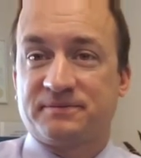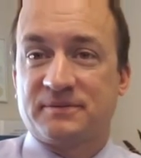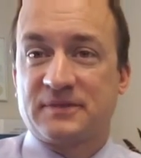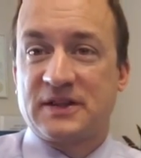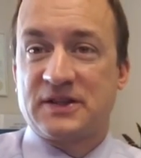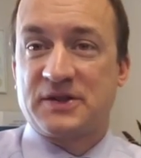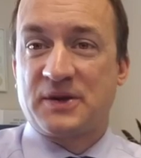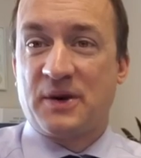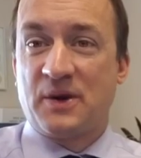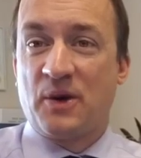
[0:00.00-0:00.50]

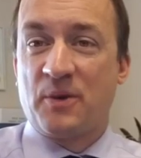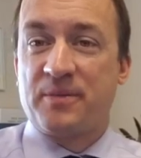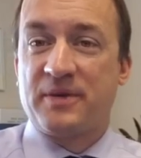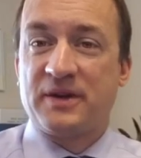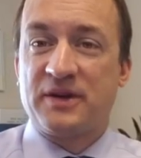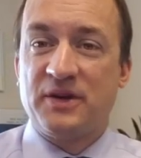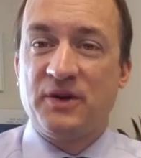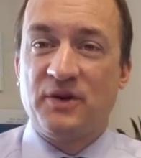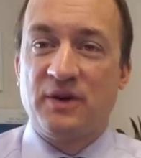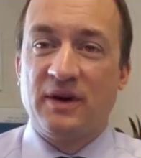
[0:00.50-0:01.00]
So I hope
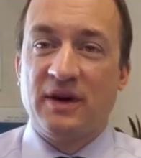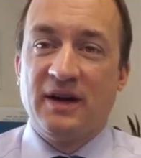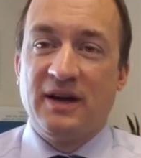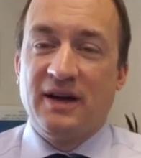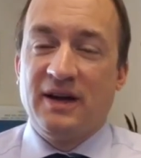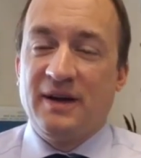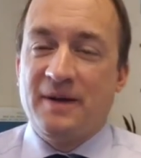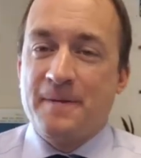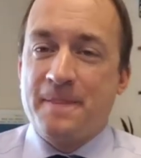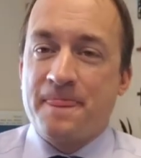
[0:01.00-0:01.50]
that you
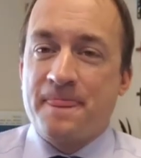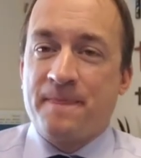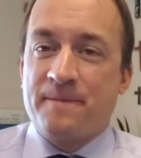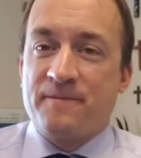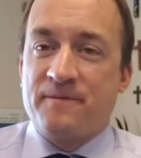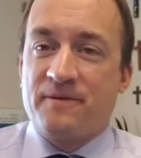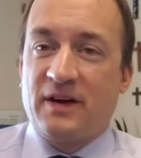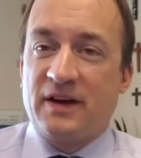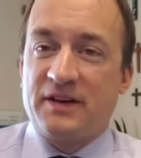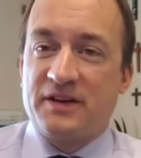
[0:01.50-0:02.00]

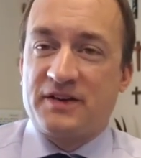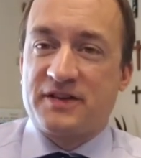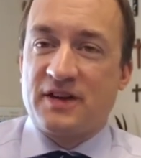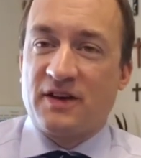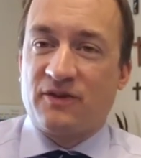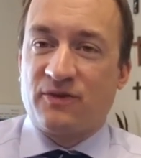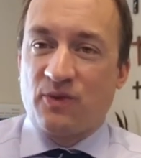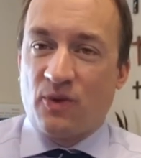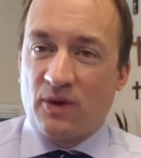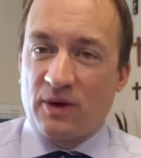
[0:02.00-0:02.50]
find
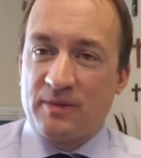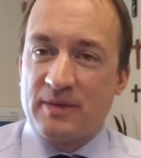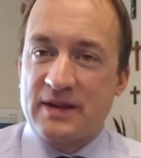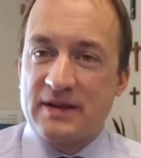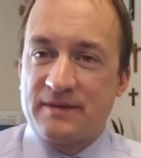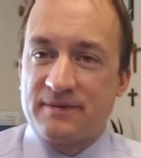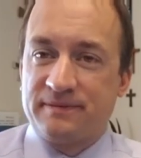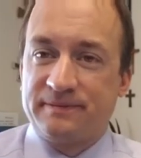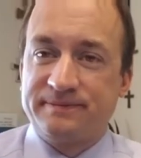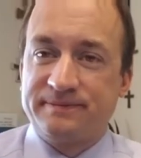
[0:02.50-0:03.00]
yourself warm and